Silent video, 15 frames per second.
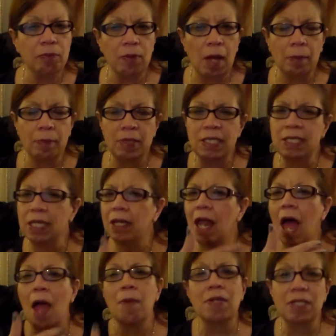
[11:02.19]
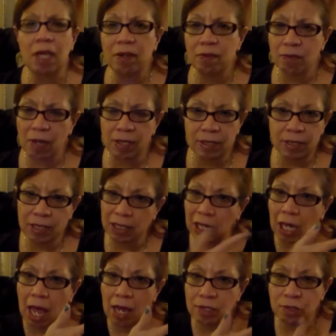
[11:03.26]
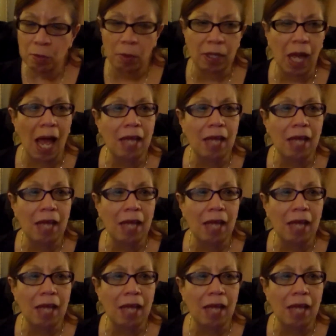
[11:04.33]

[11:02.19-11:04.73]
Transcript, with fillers: from Family Sale, I was not invited to the last one.